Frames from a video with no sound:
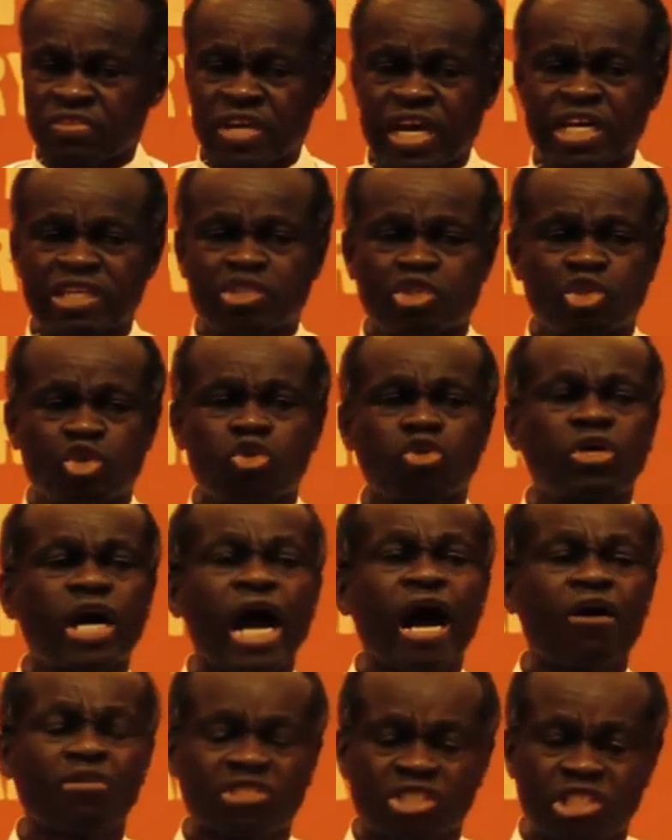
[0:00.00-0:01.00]
they took
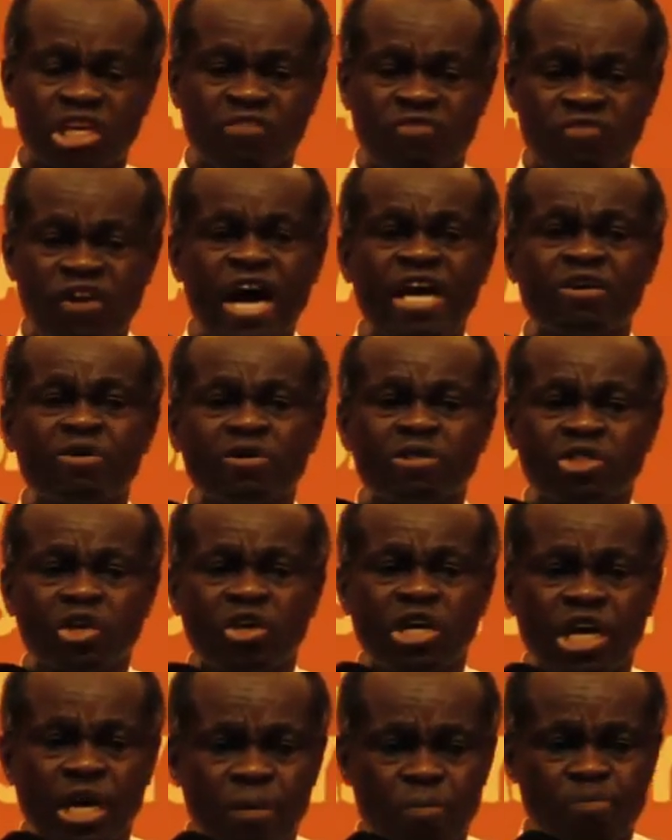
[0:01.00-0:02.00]
out Sylvanus
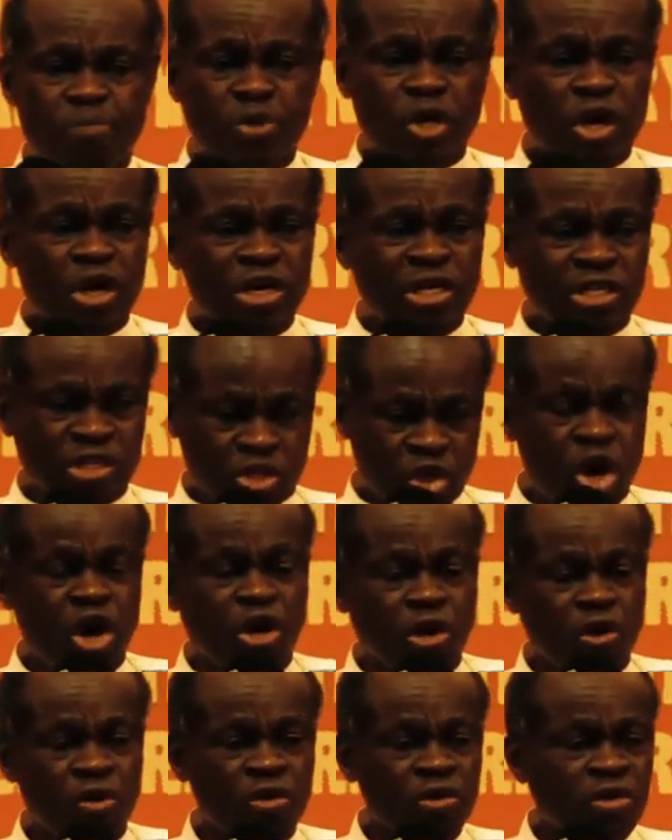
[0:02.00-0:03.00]
Olympio in
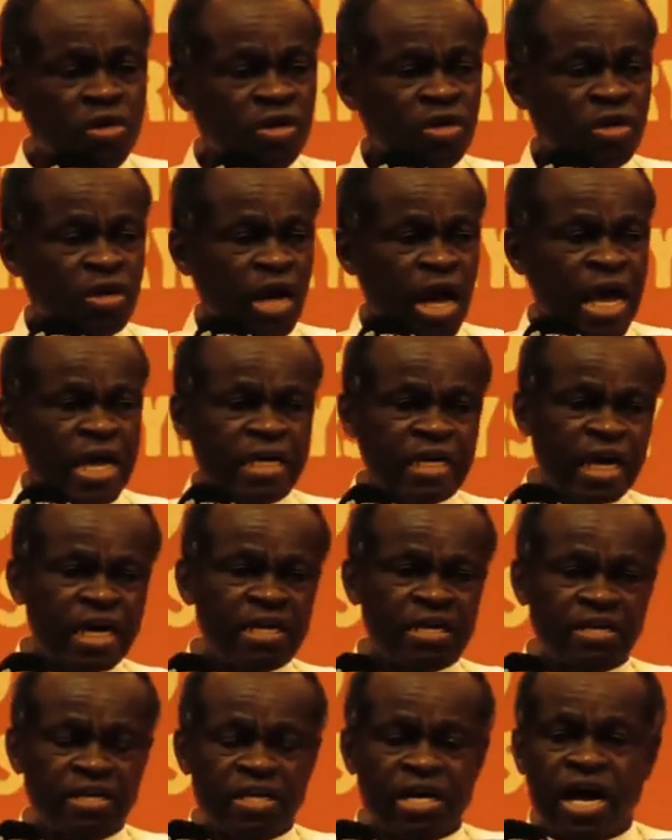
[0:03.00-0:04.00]
Togo. I
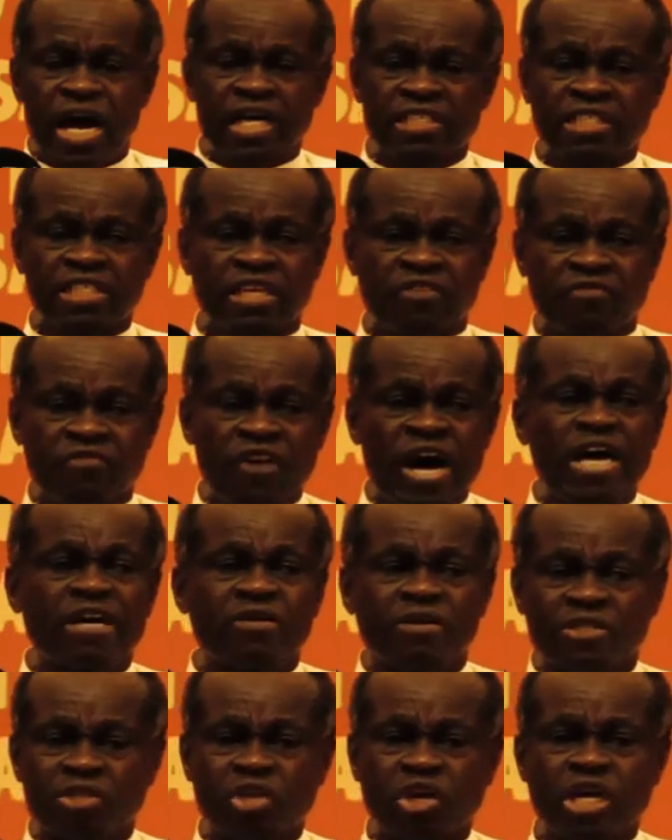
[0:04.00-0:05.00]
can hear
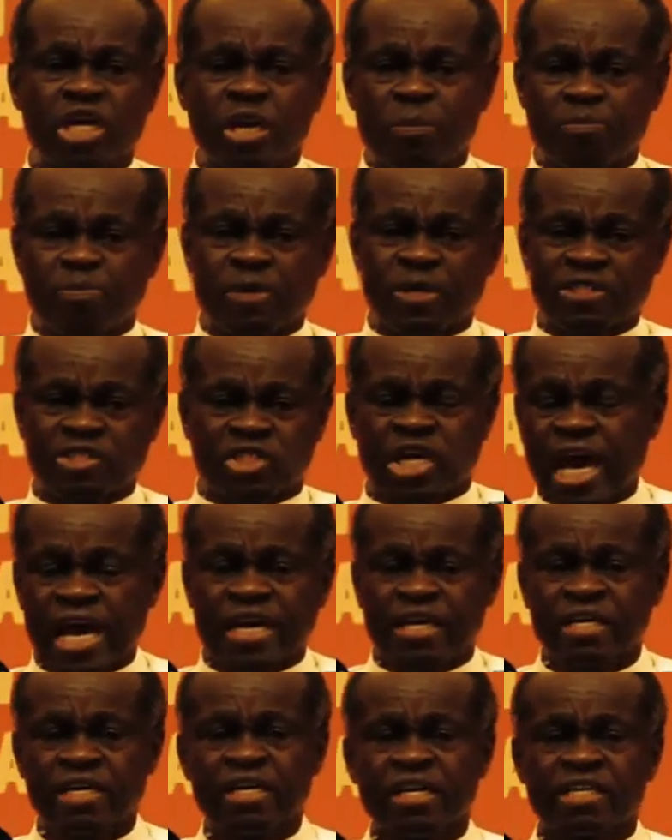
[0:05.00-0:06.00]
Sylvanus Olympio
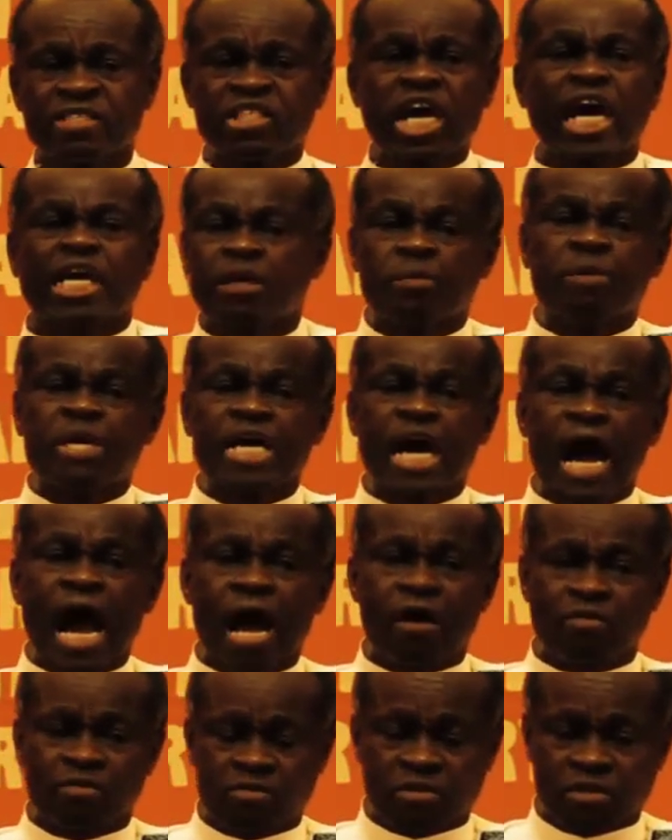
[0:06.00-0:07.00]
saying, "Take me
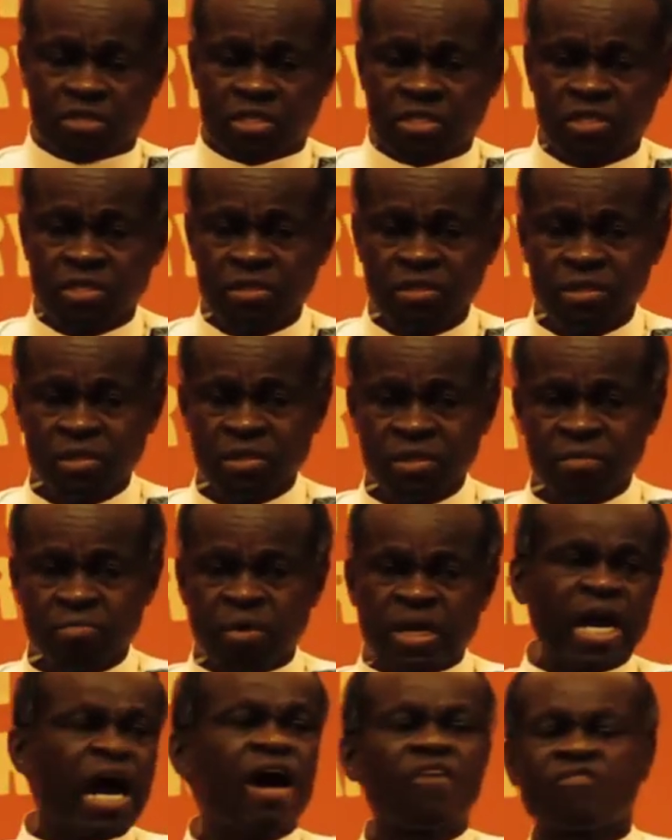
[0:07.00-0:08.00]
out,
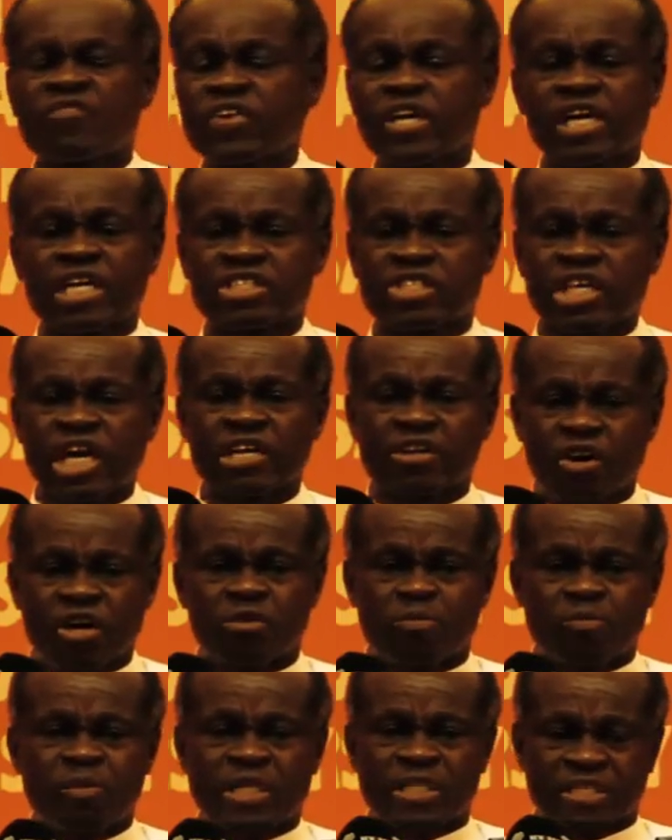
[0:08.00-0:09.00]
but Africa shall
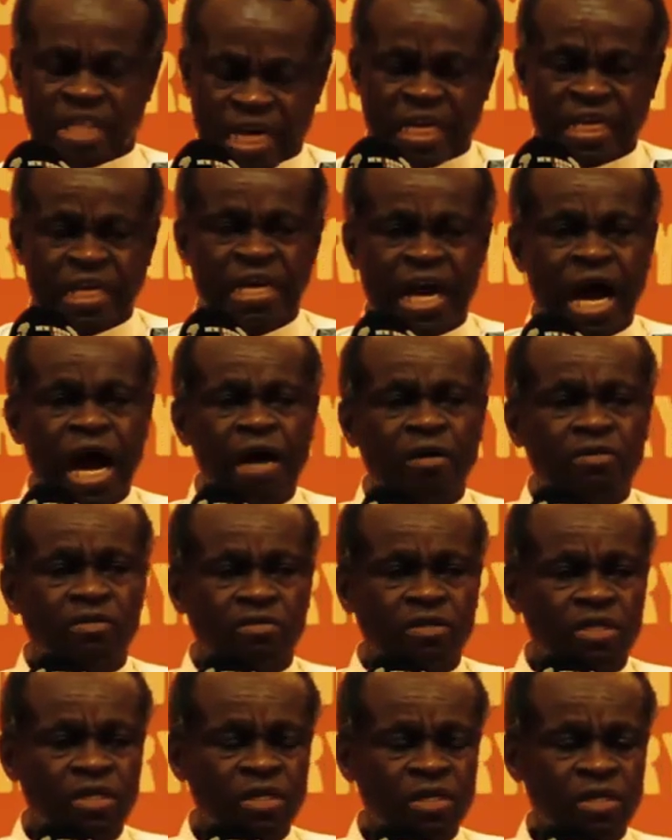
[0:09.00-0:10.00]
not be taken
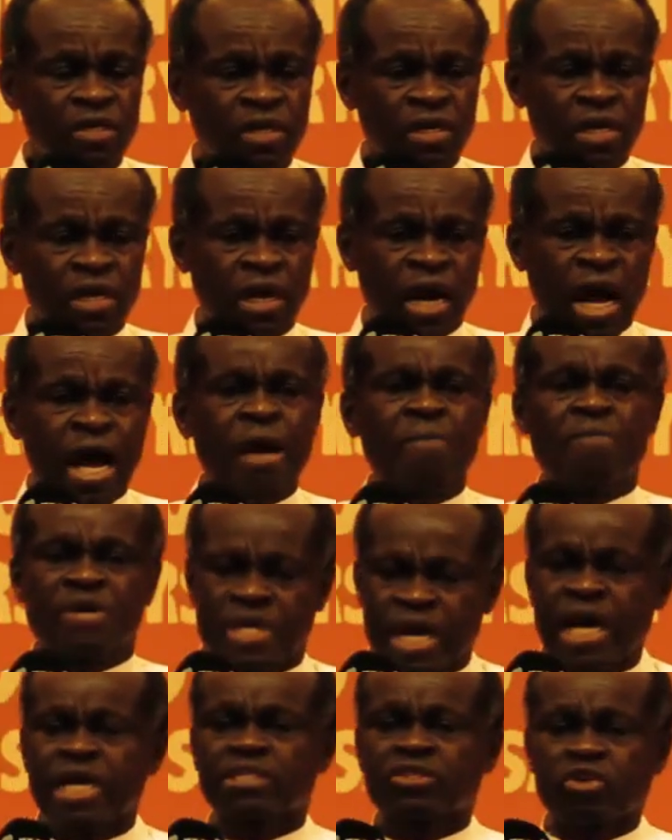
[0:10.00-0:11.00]
out." I'm
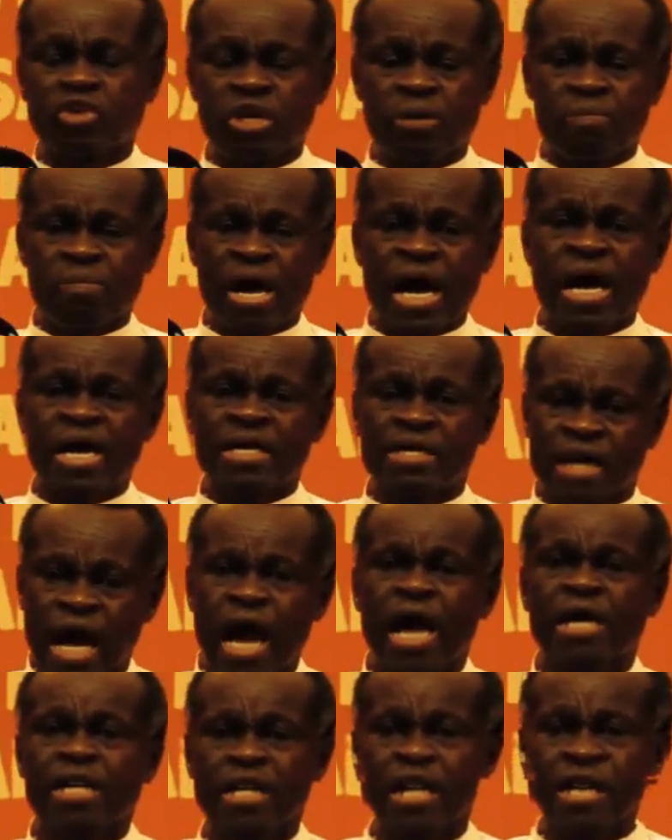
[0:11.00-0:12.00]
here to remind
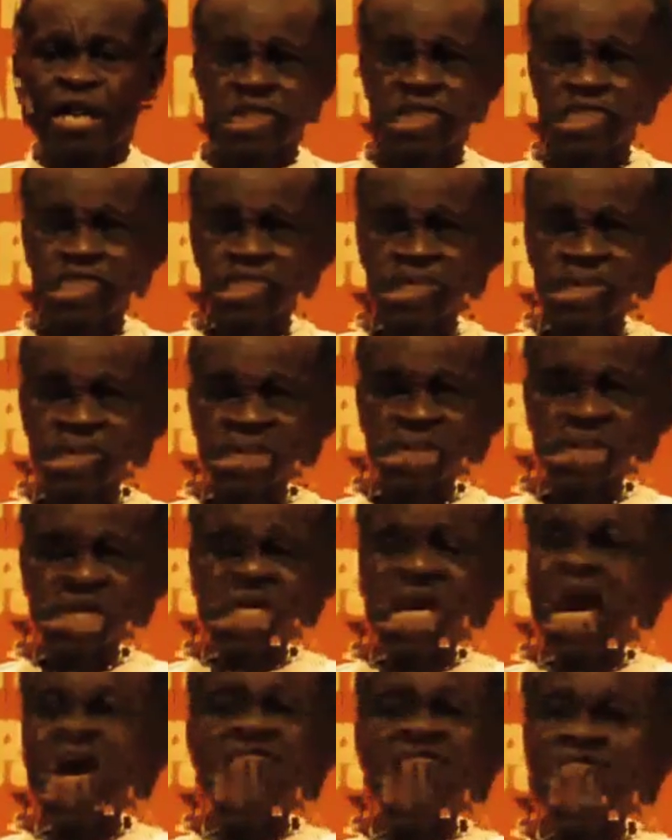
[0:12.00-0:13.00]
us
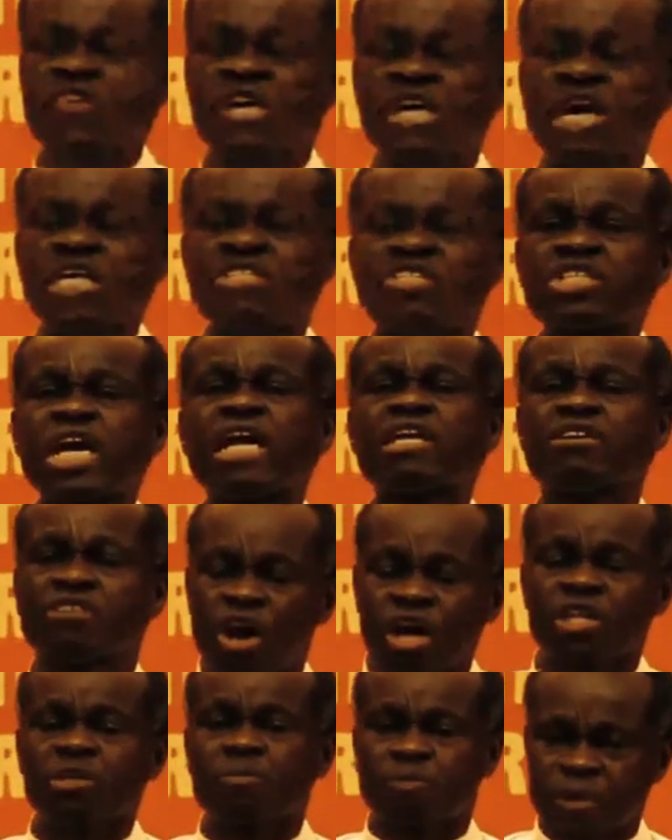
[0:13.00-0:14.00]
that Africa shall
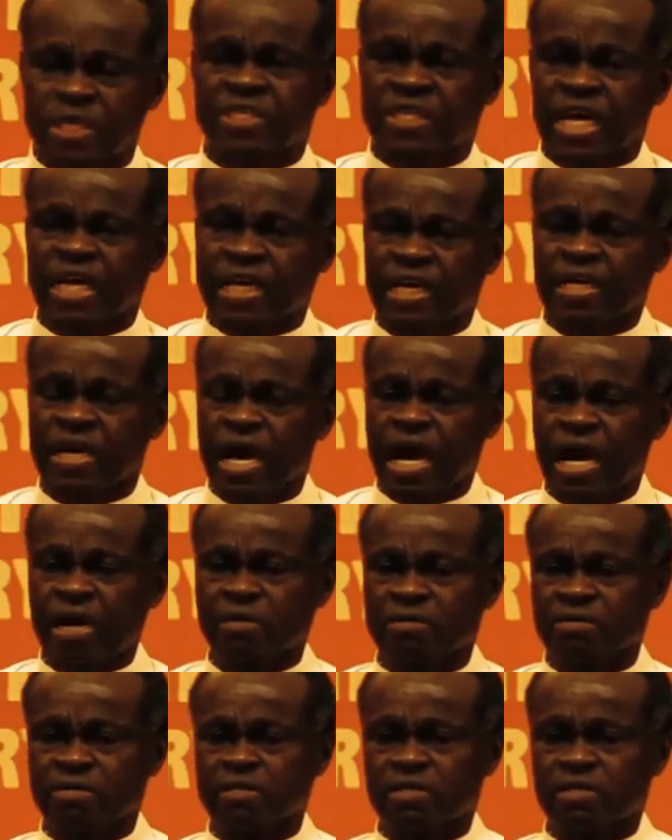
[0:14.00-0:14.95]
not be taken out.